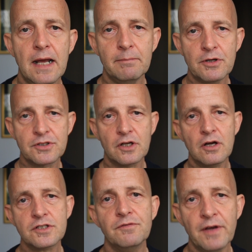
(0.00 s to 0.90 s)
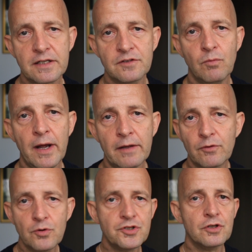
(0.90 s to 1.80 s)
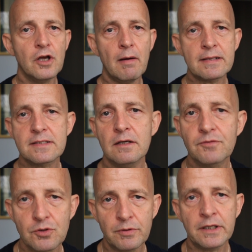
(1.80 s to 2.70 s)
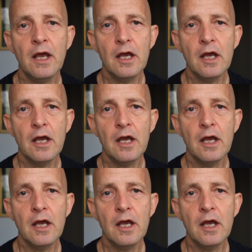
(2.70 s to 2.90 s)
and most cost-effective way. Of course, you can go out self-touring